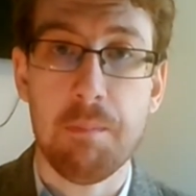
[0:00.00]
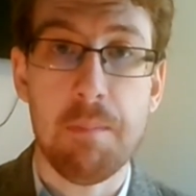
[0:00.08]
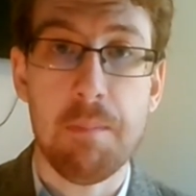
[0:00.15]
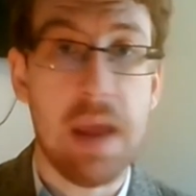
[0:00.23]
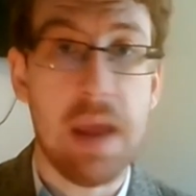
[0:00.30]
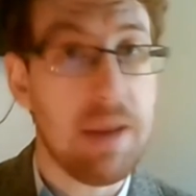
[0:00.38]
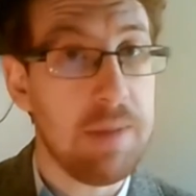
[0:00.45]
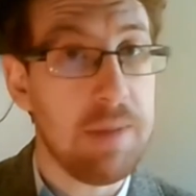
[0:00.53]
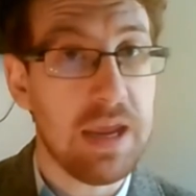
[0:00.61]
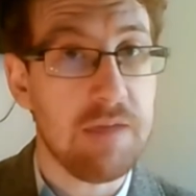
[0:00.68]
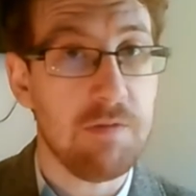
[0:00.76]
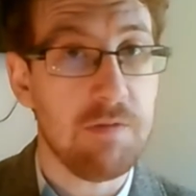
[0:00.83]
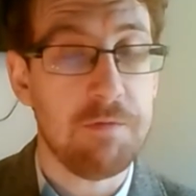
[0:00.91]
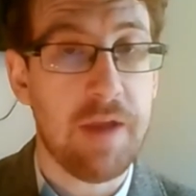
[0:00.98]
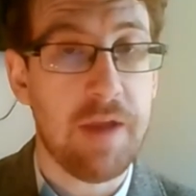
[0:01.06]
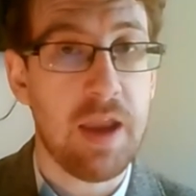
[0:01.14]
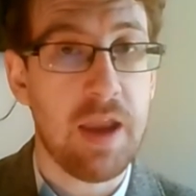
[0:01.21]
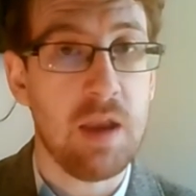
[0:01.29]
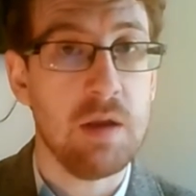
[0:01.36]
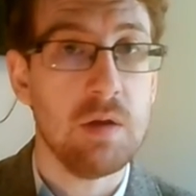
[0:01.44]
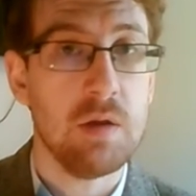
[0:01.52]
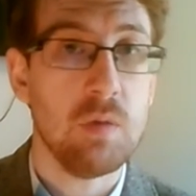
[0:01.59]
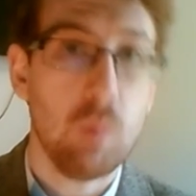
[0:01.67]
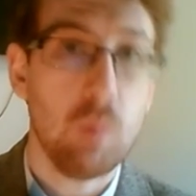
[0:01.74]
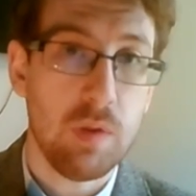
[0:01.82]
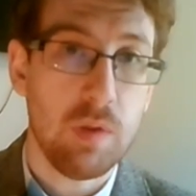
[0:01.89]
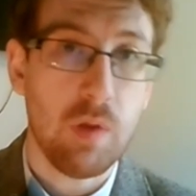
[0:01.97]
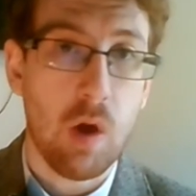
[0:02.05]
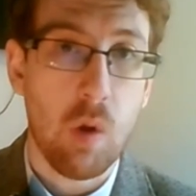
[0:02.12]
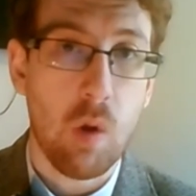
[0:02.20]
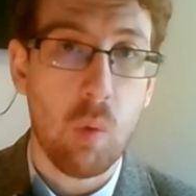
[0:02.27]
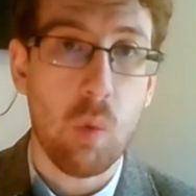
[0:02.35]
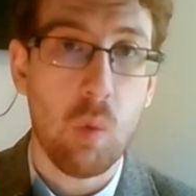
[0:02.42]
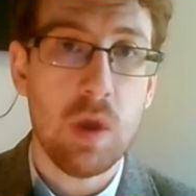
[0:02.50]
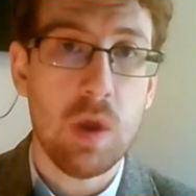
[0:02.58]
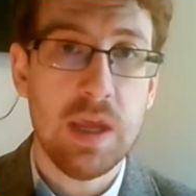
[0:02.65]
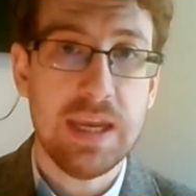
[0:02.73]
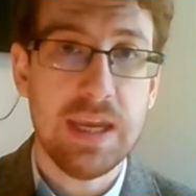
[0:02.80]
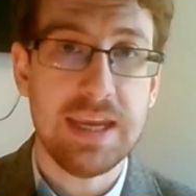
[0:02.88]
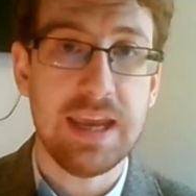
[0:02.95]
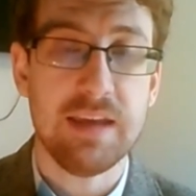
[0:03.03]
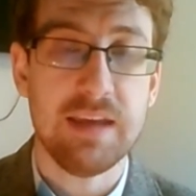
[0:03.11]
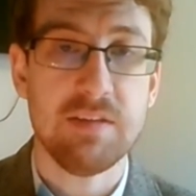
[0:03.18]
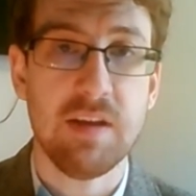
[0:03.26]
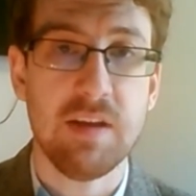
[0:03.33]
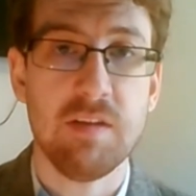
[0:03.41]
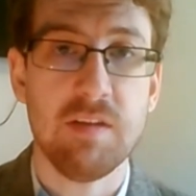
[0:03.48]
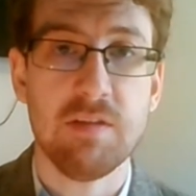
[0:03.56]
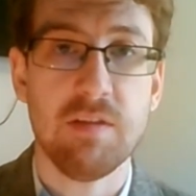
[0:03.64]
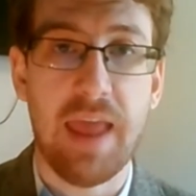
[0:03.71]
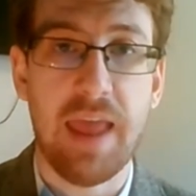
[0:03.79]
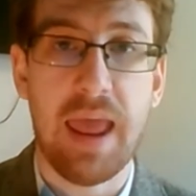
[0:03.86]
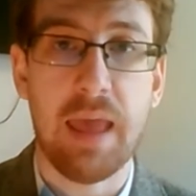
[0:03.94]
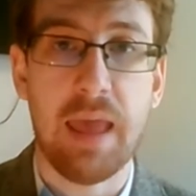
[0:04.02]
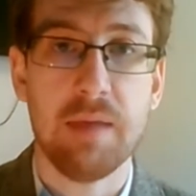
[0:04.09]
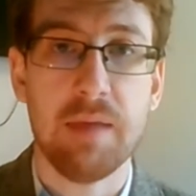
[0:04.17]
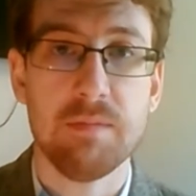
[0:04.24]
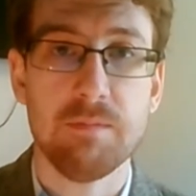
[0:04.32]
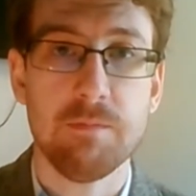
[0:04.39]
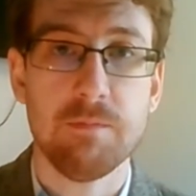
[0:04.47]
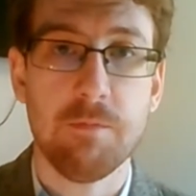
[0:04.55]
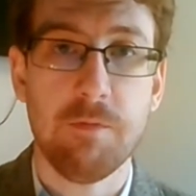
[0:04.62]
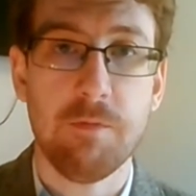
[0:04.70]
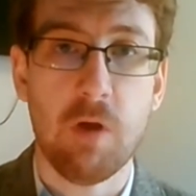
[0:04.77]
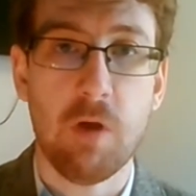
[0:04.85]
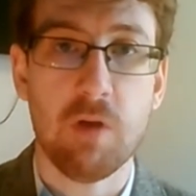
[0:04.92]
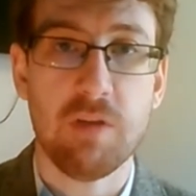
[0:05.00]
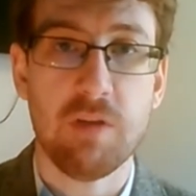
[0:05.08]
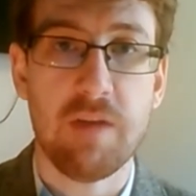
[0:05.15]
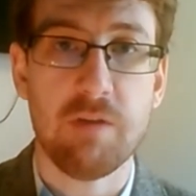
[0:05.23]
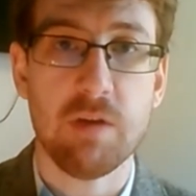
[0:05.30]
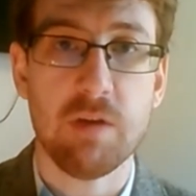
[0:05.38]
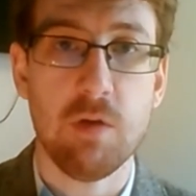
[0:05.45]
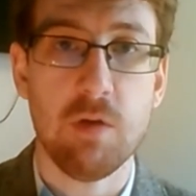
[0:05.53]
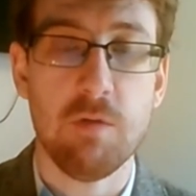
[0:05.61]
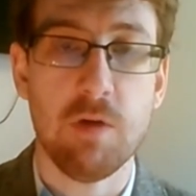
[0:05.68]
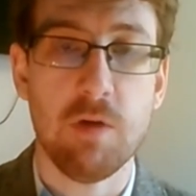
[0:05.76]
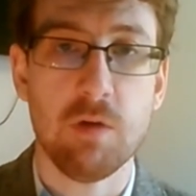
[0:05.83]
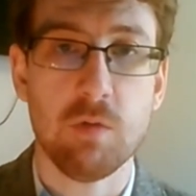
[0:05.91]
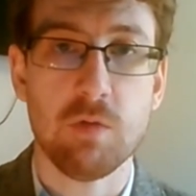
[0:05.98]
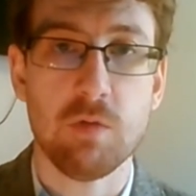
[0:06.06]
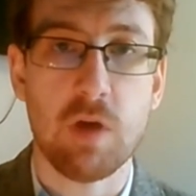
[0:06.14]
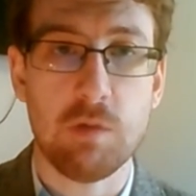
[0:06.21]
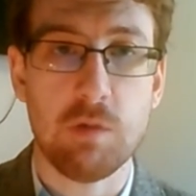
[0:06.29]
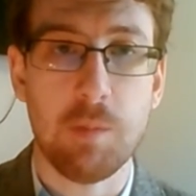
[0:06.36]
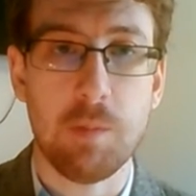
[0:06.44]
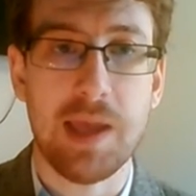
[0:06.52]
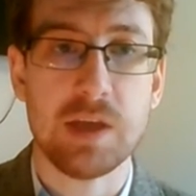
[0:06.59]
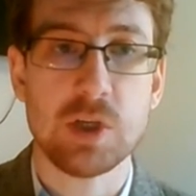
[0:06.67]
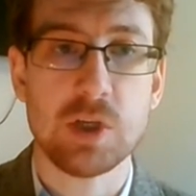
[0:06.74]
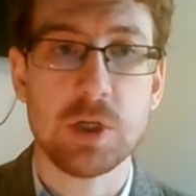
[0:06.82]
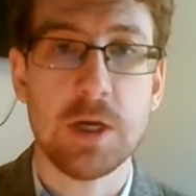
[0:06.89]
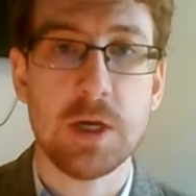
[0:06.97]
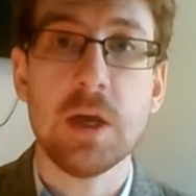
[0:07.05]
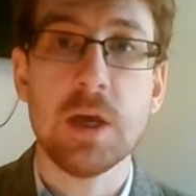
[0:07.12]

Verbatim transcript: maybe even Finn with the whole year since their first ever Universal title match.